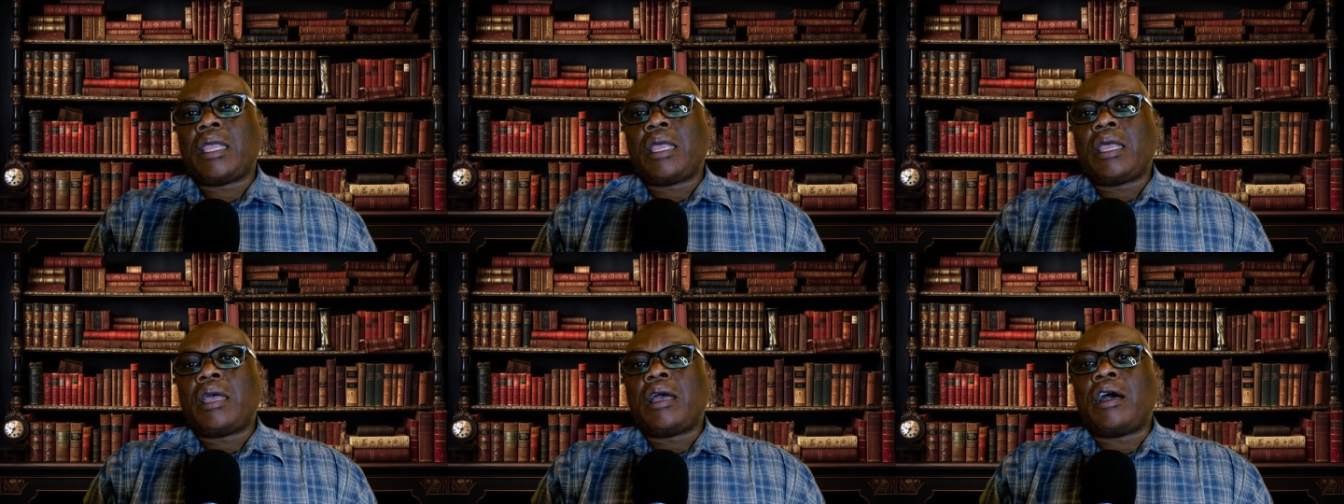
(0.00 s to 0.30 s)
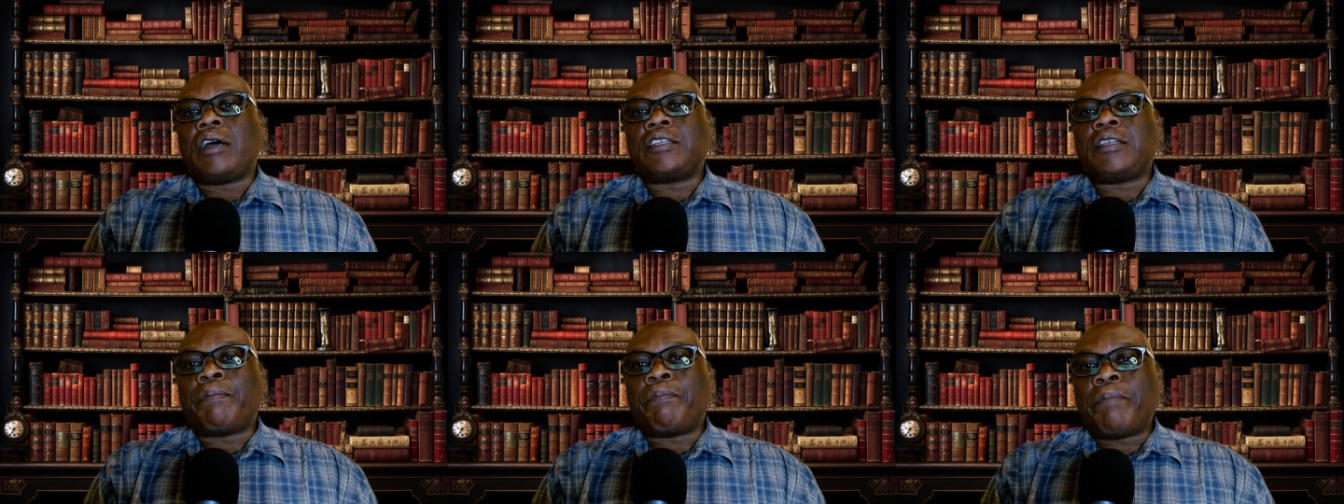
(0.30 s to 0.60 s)
are
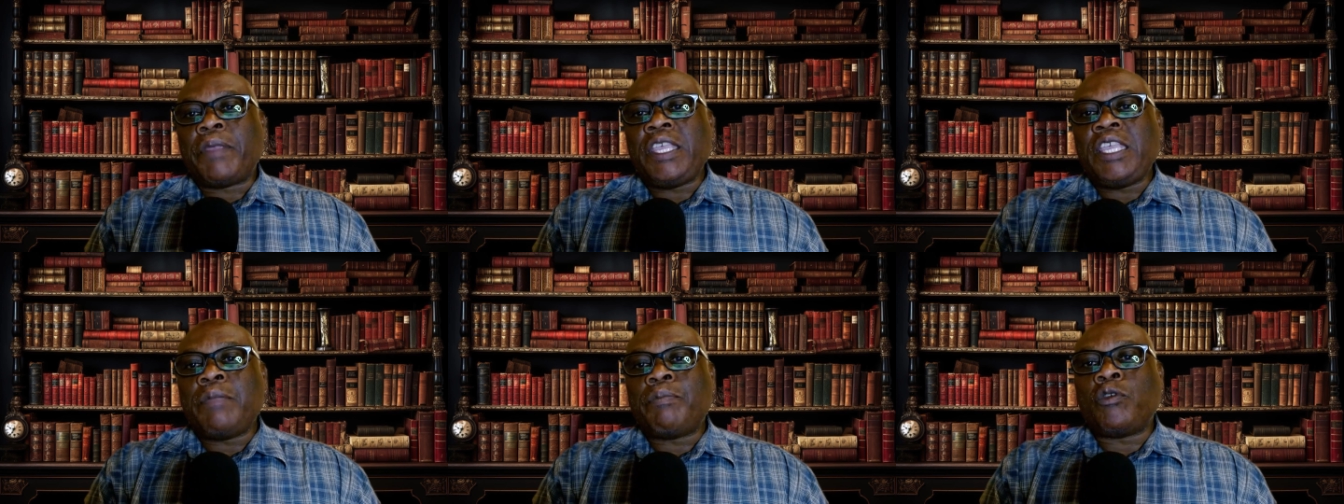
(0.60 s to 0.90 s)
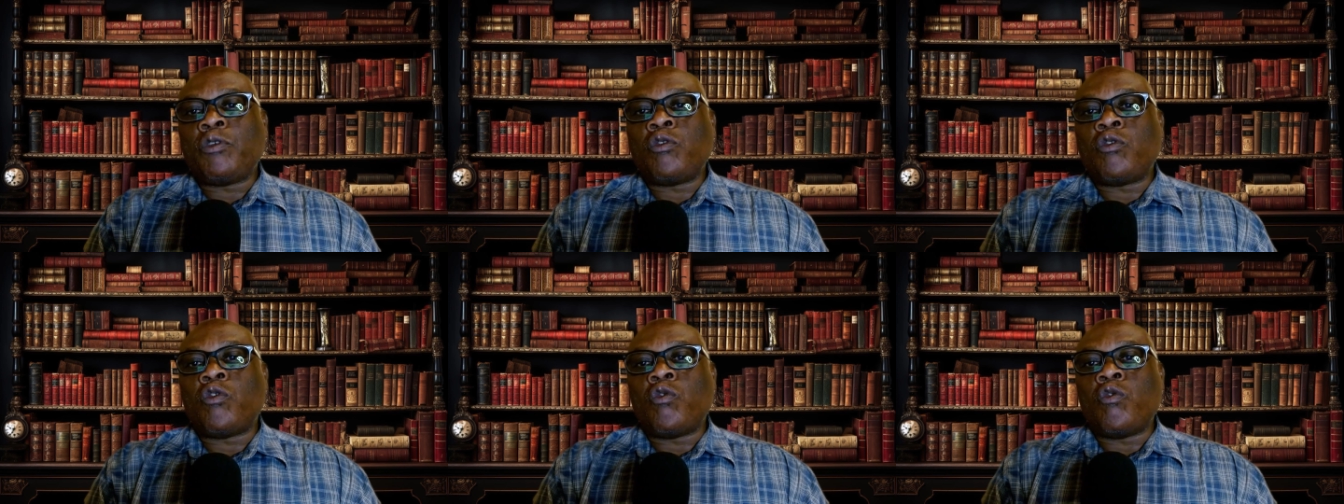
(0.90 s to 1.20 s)
the
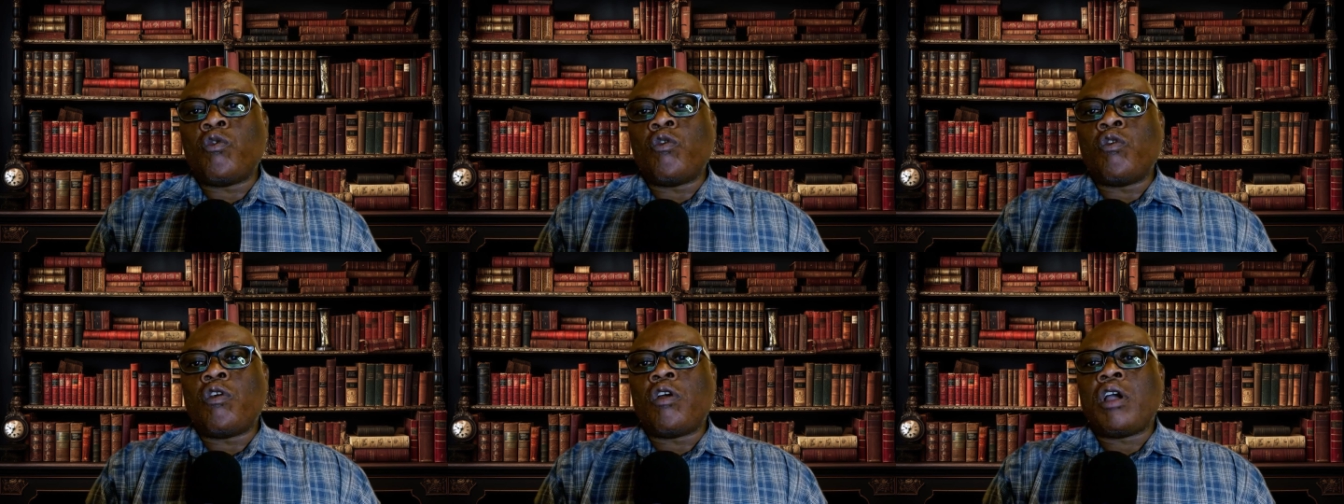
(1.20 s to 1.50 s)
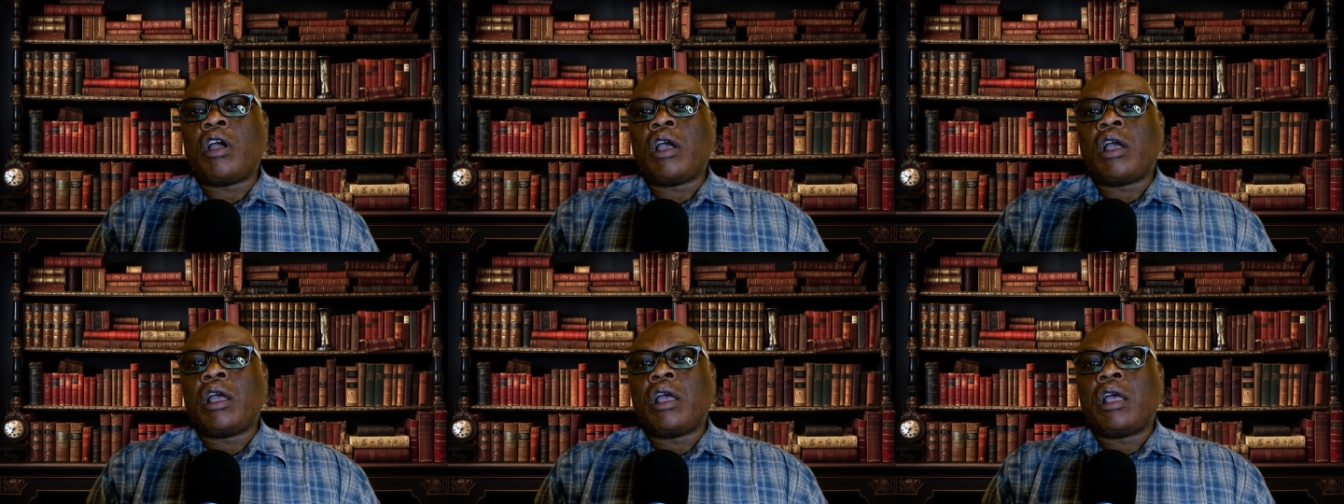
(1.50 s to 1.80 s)
people who,
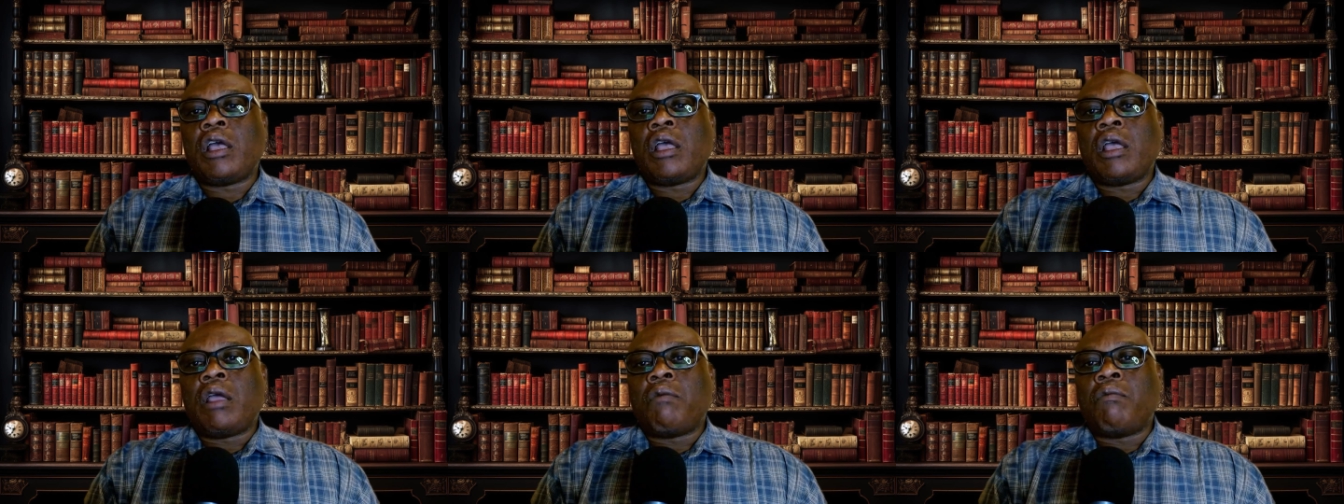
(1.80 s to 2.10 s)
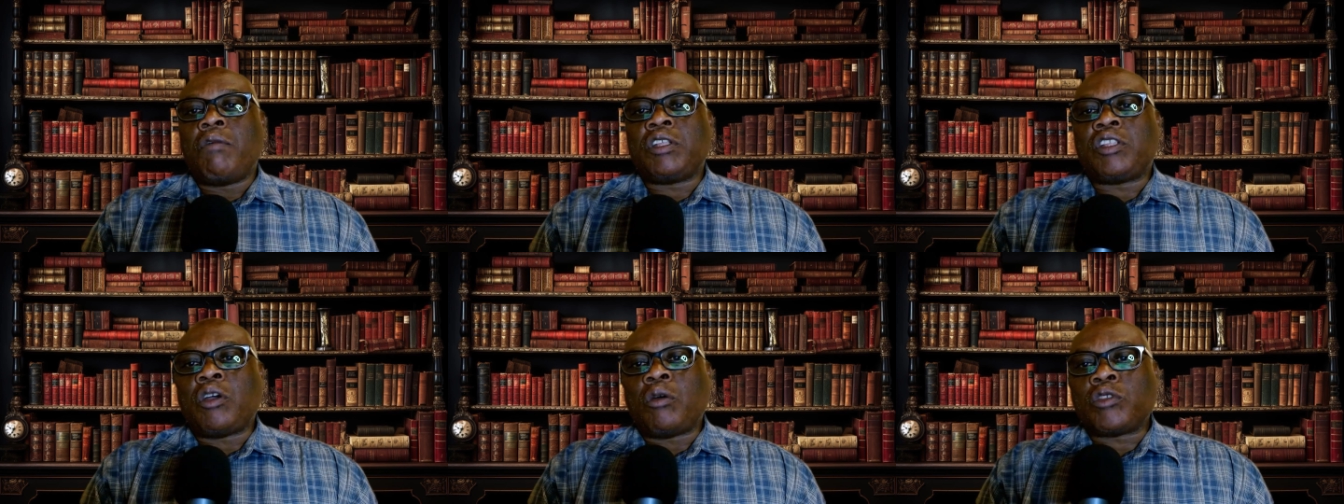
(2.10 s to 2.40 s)

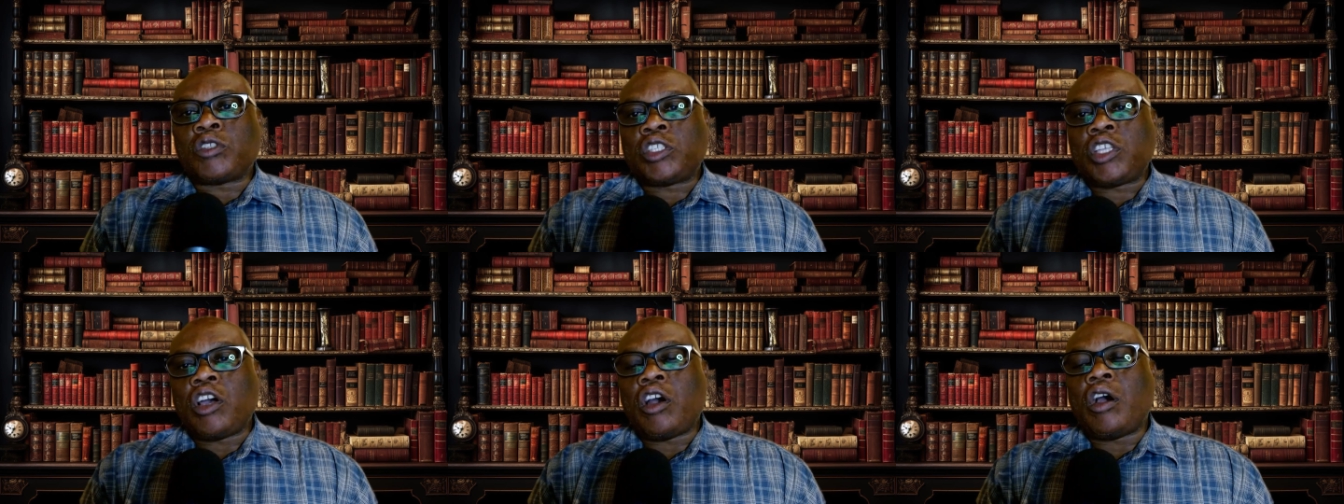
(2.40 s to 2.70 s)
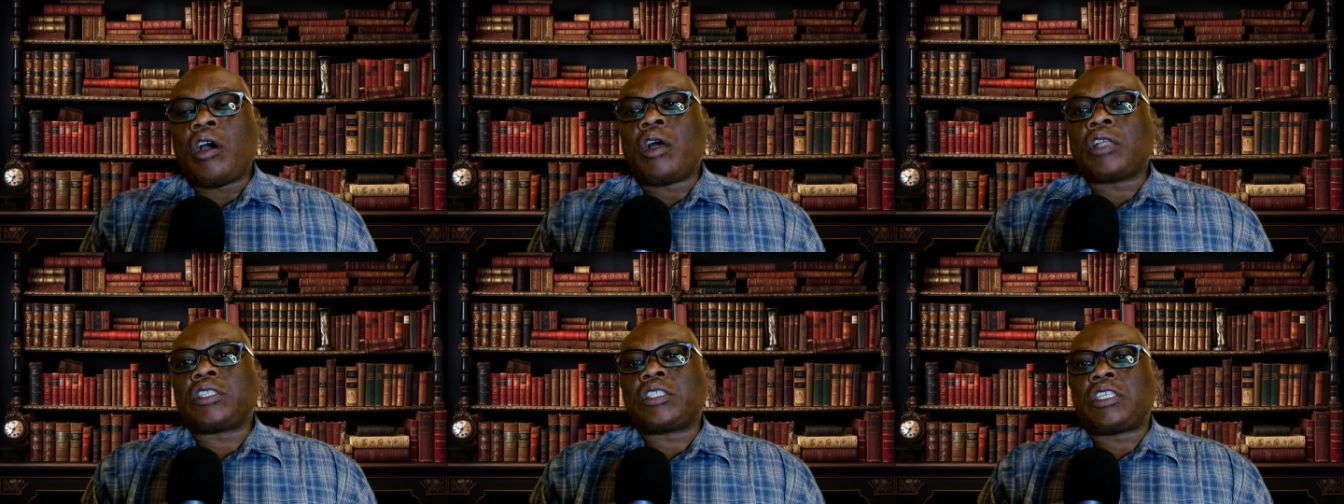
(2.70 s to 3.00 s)
without
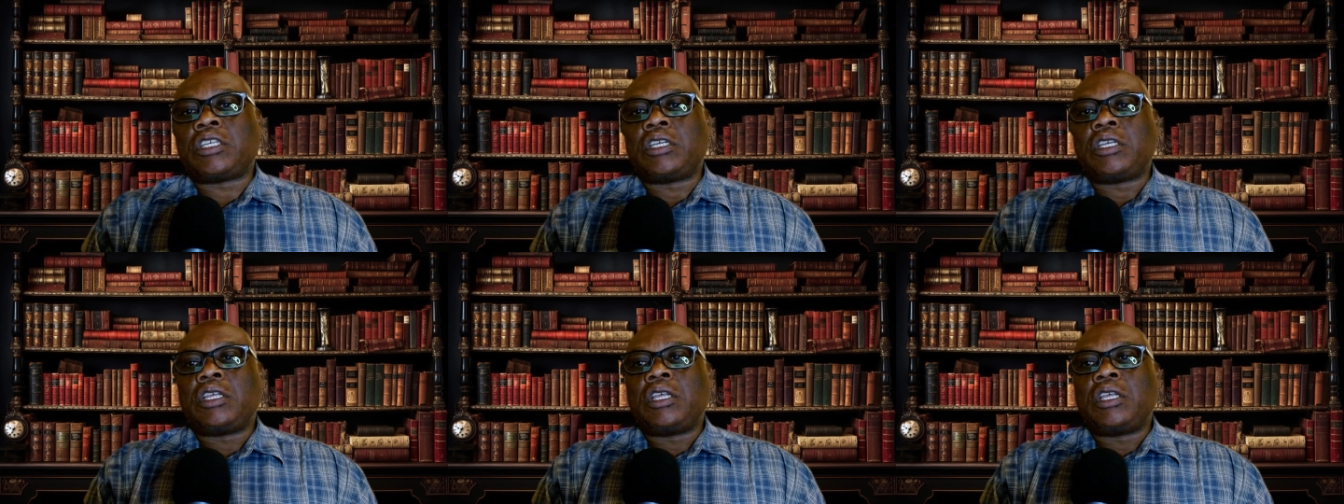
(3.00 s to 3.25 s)
thought